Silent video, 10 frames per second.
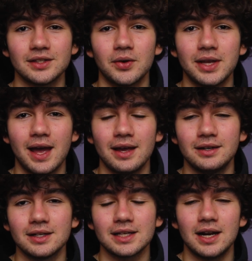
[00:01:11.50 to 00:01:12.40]
So yeah,
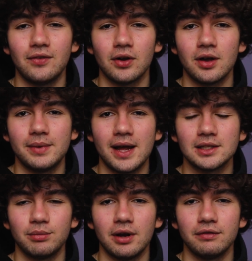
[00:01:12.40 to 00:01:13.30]
it does kind of all come down
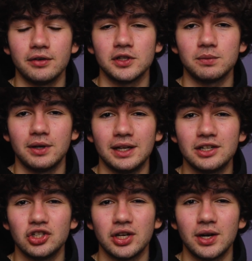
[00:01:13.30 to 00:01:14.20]
to preference, but
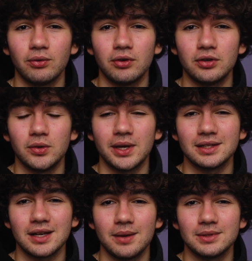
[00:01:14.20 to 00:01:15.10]
in general, you
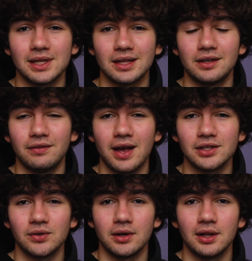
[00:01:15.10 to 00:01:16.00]
can type slightly
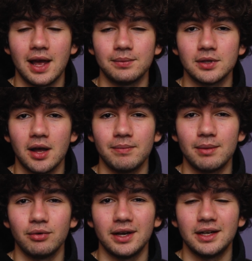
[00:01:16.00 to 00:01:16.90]
faster on a laptop
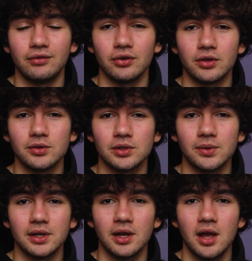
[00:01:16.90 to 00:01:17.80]
membrane if you're used
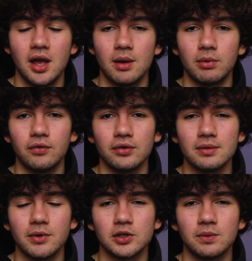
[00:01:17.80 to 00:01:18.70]
to it, but for
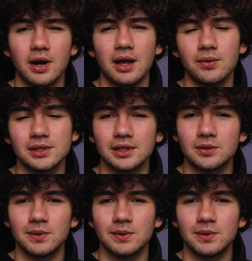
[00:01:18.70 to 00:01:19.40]
the most part, I would stick